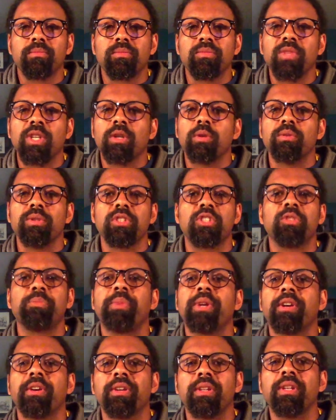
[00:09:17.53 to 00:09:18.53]
and only
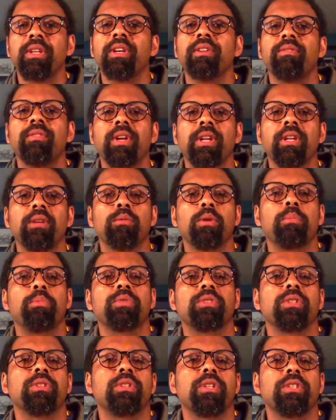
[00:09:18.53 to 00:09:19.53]
sparingly, if any,
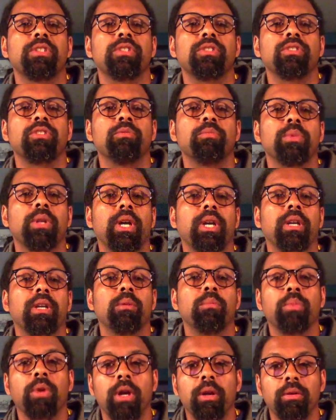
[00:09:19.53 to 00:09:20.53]
representations of Black
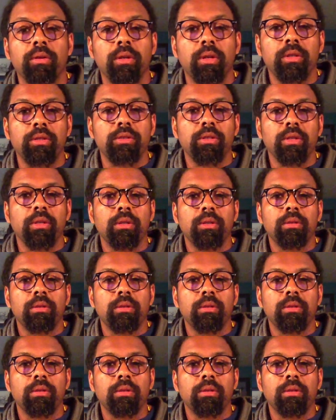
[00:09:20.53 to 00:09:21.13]
and Brown culture?